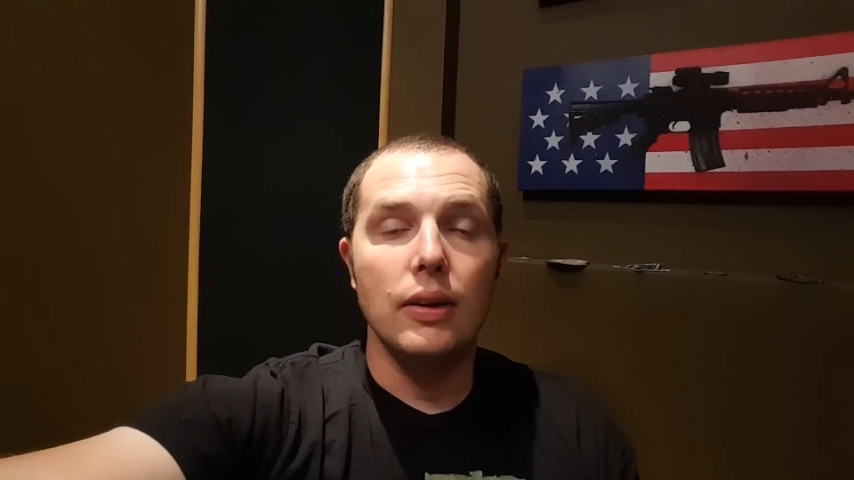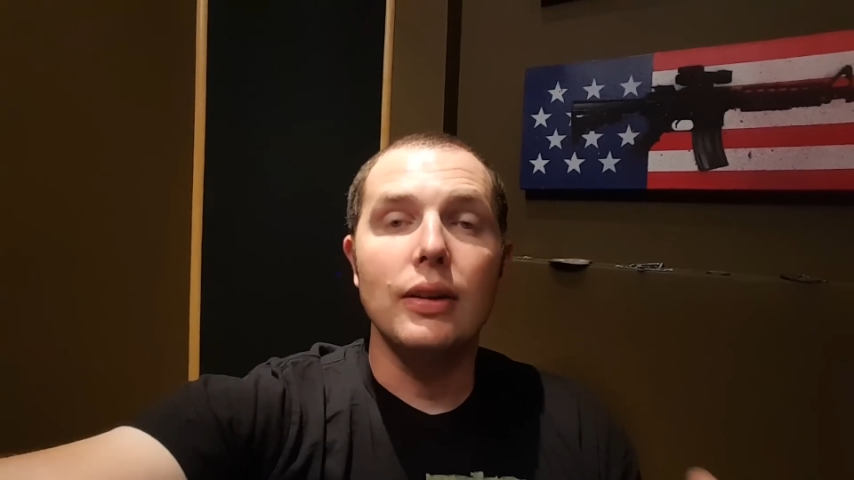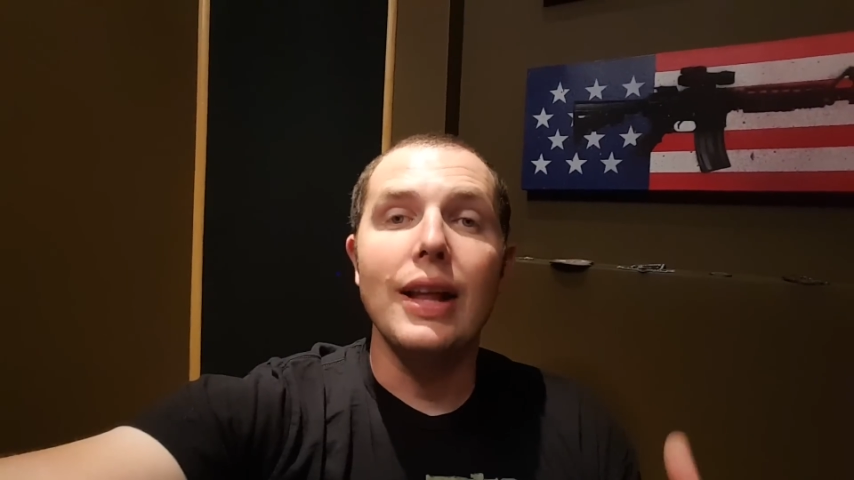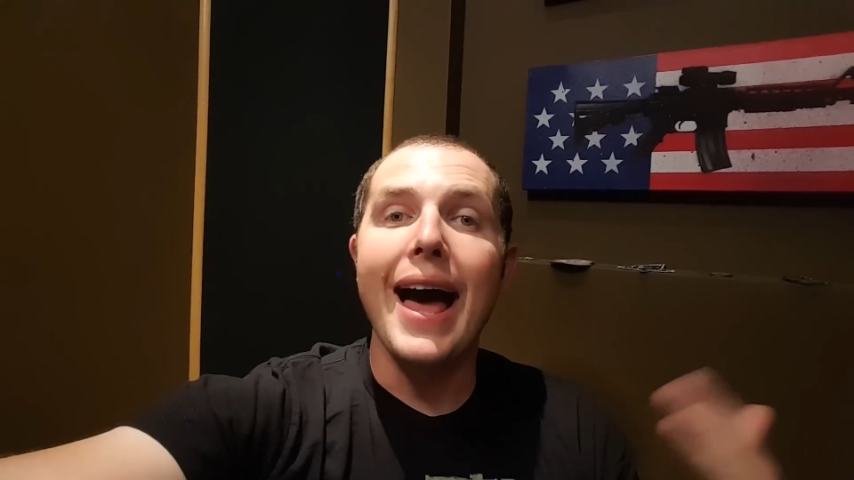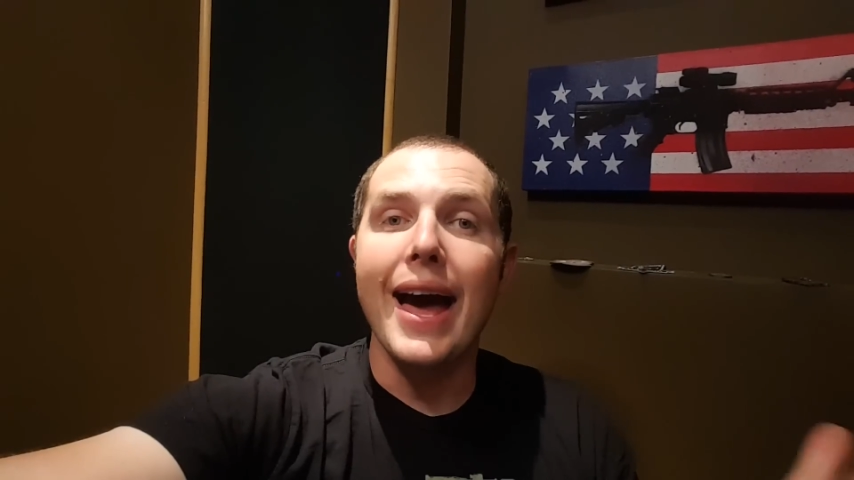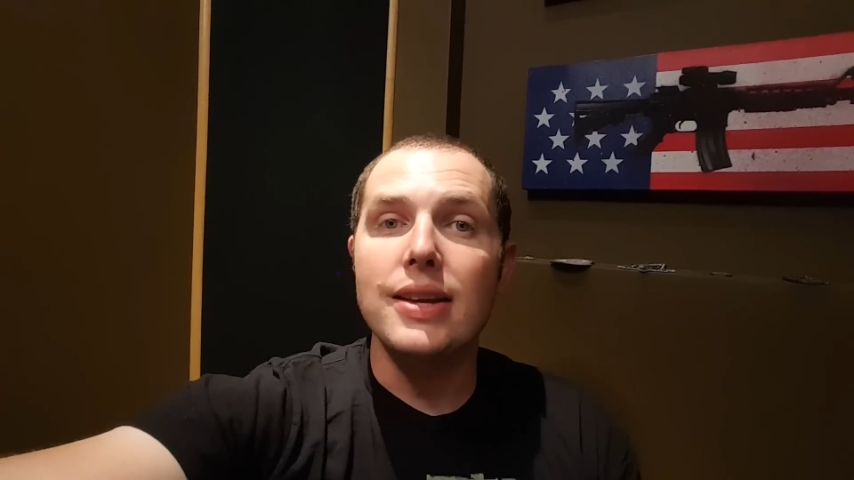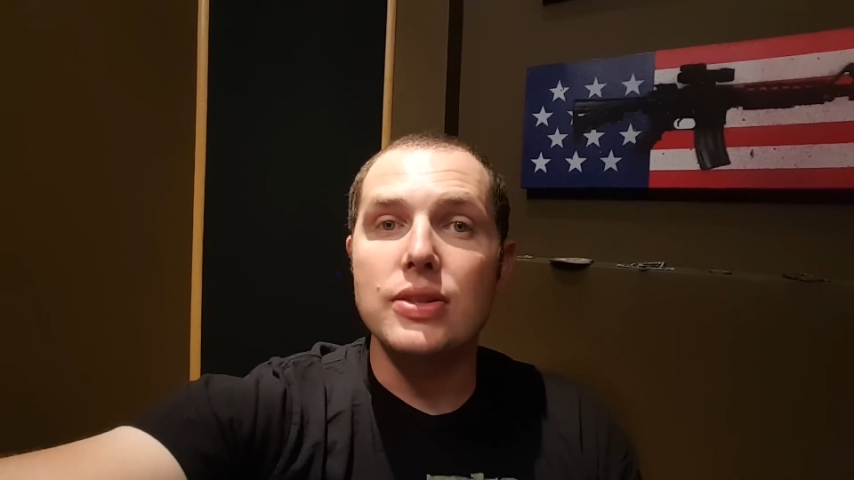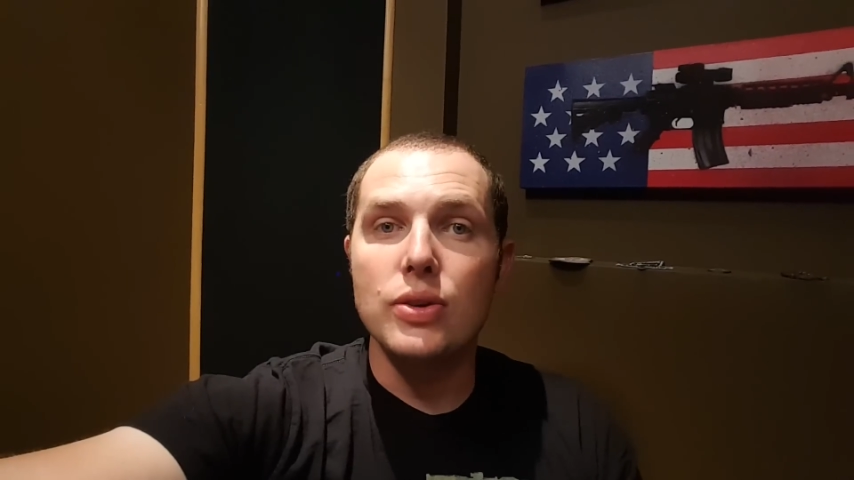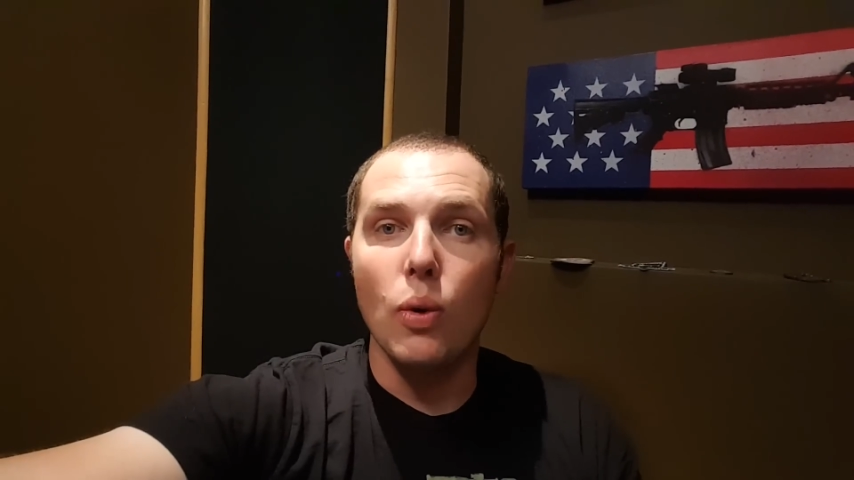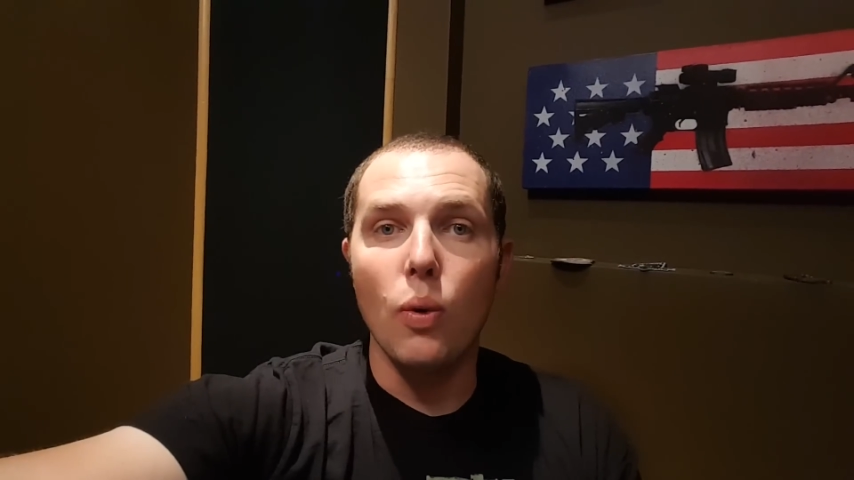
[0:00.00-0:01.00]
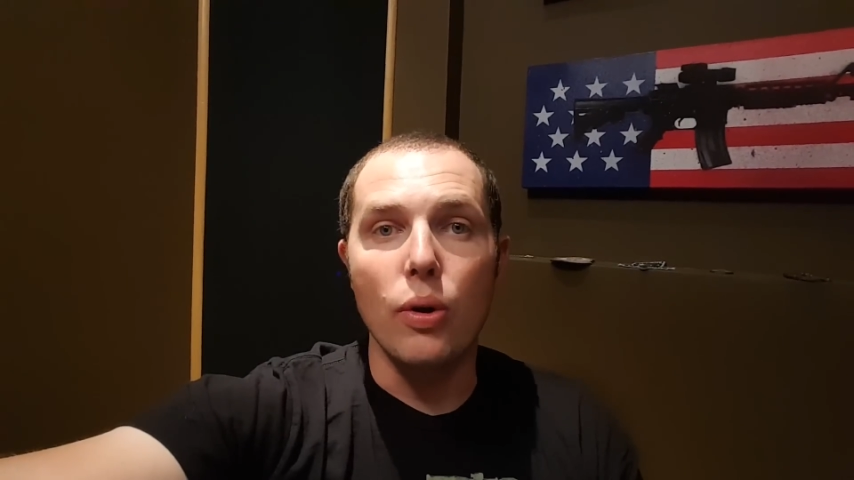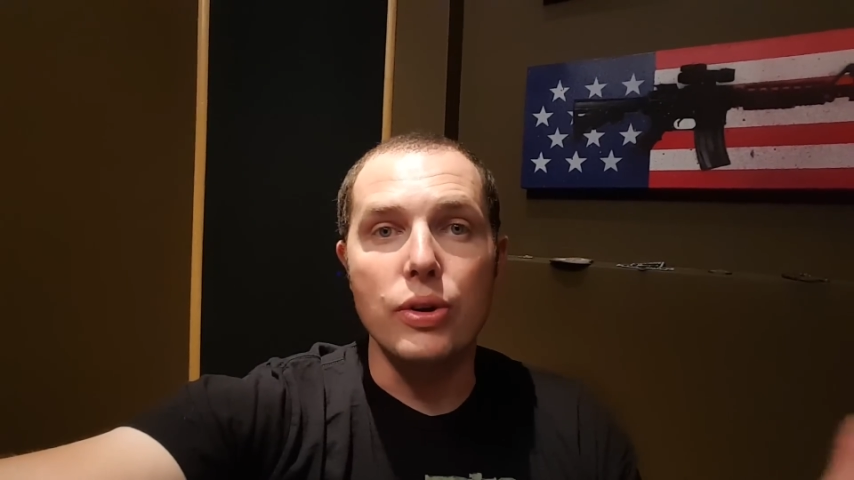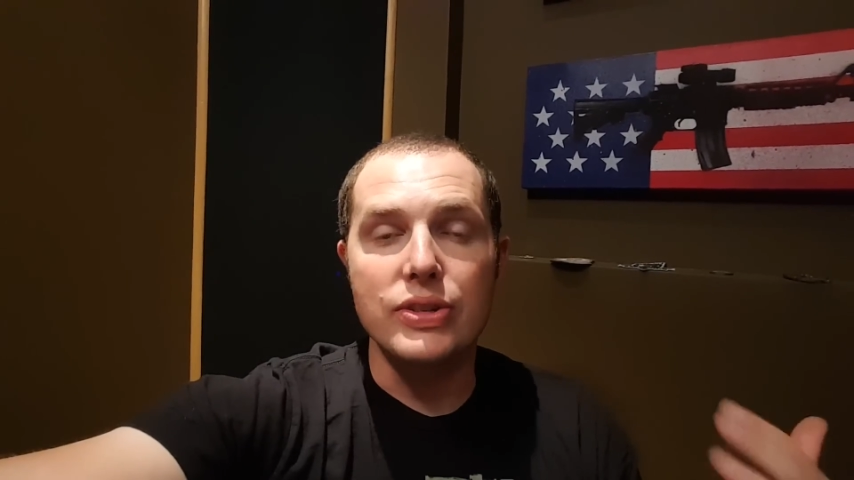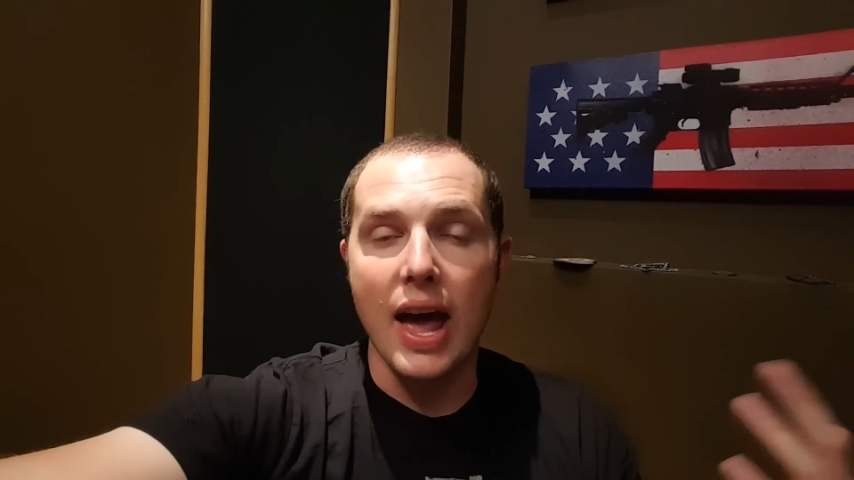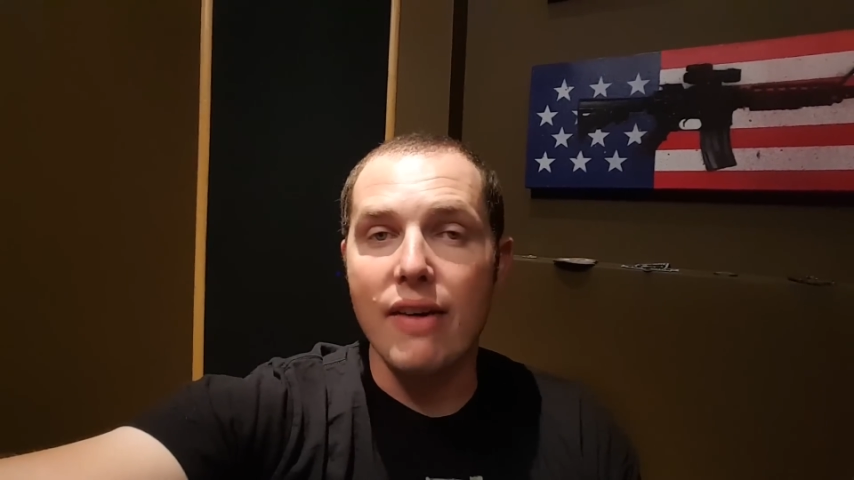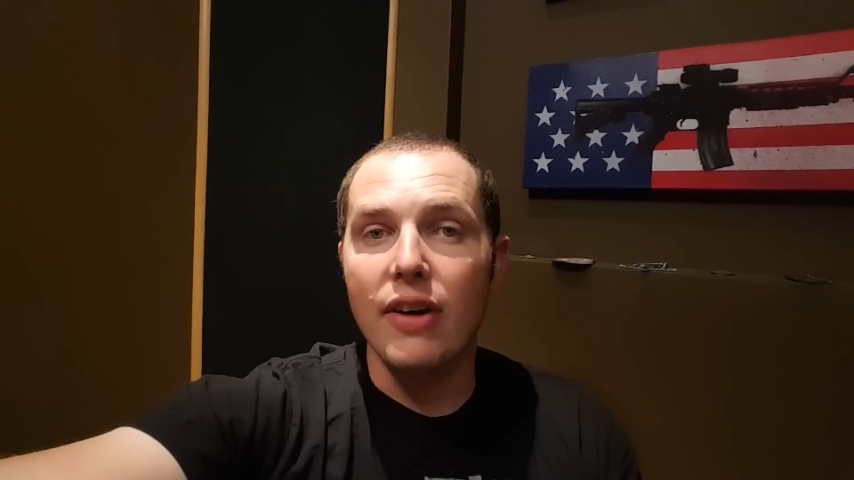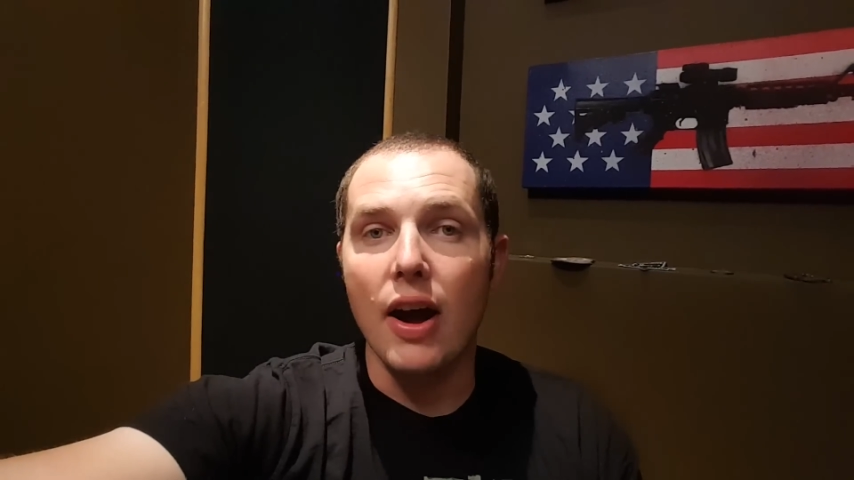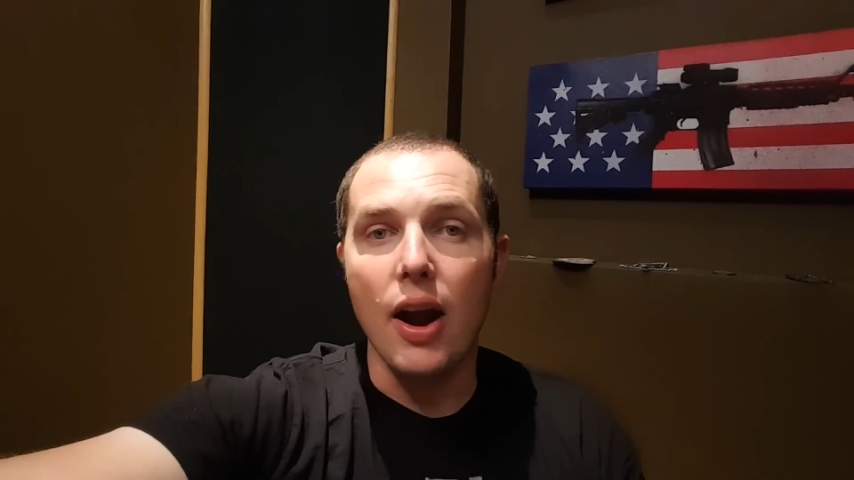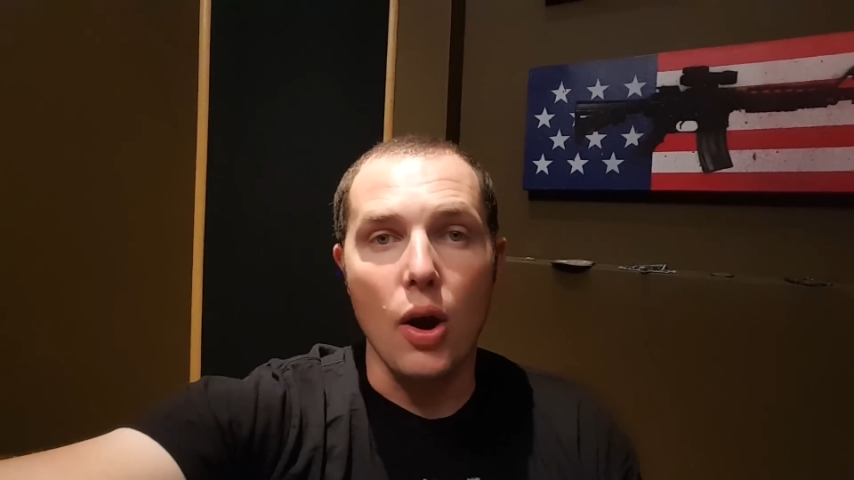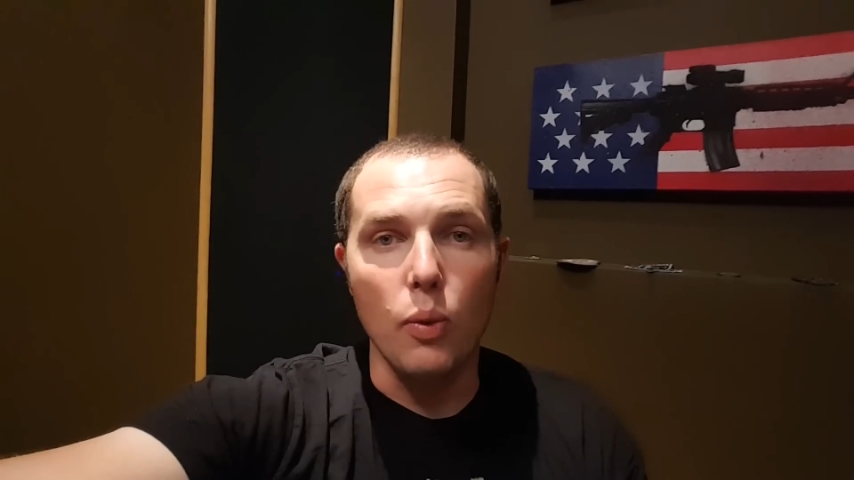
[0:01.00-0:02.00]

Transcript: glass or sapphire,